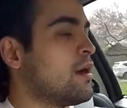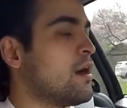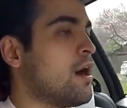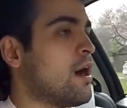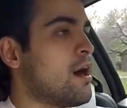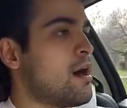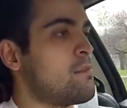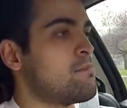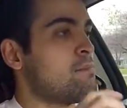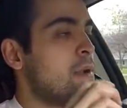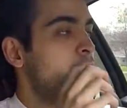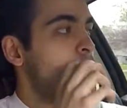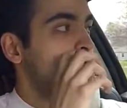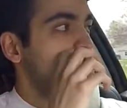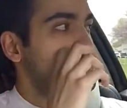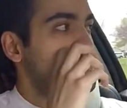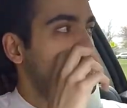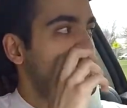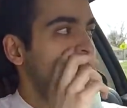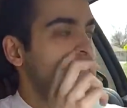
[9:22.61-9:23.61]
Uh, met
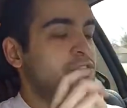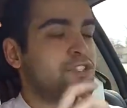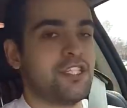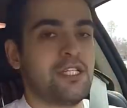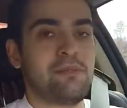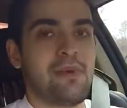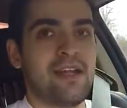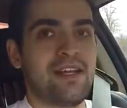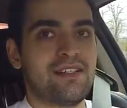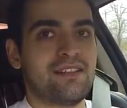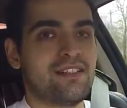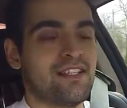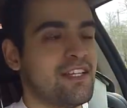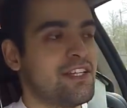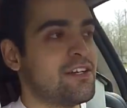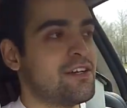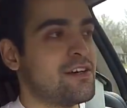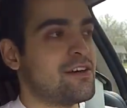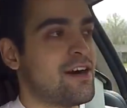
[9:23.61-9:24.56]
with them, she made a deal,